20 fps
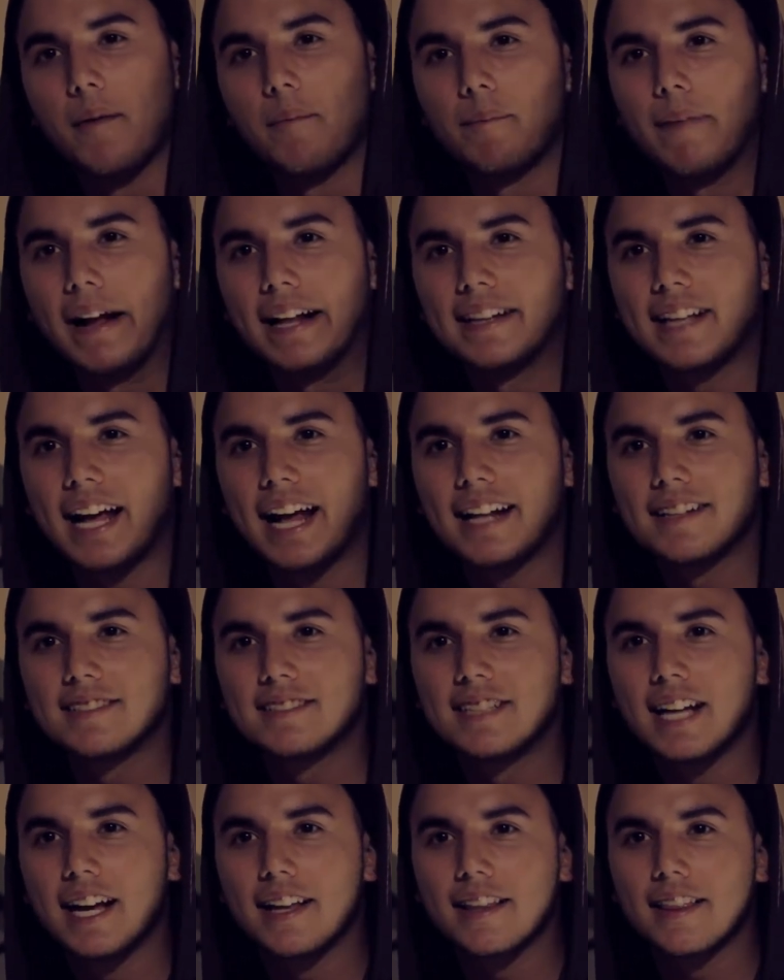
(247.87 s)
My
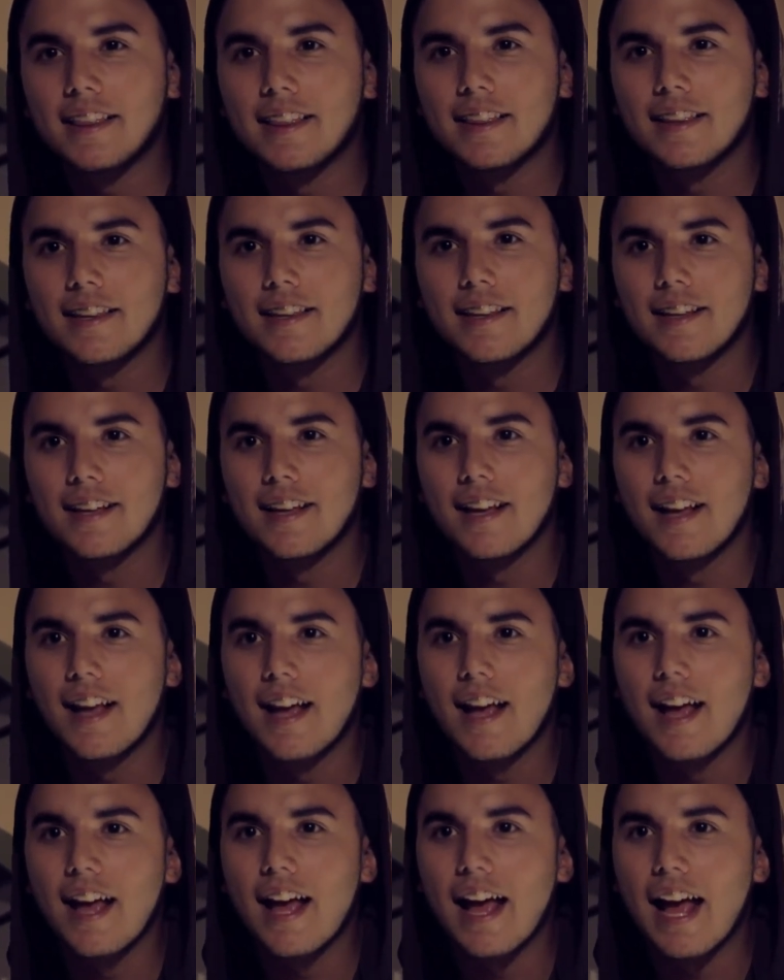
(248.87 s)
dad's death
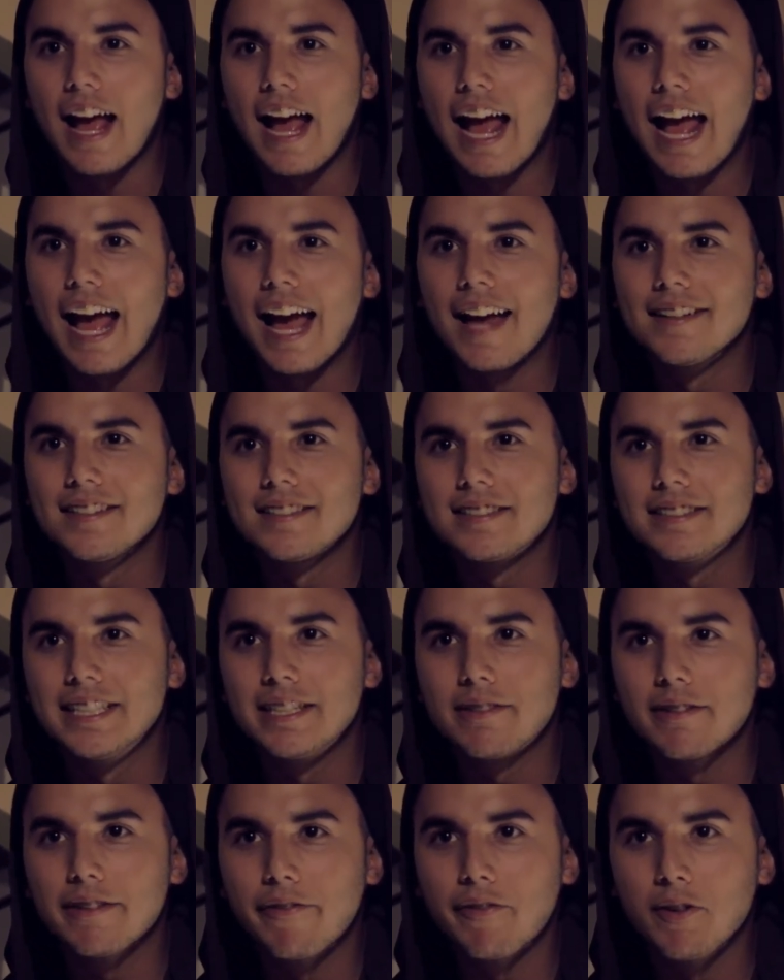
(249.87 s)
and his
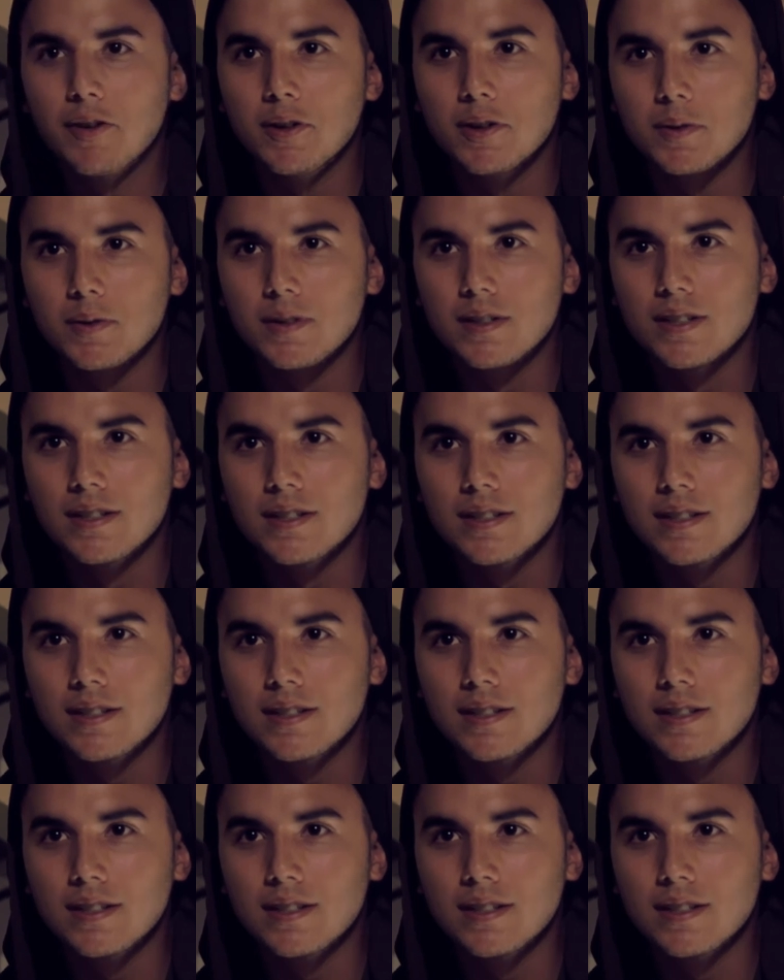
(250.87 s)
secret funeral.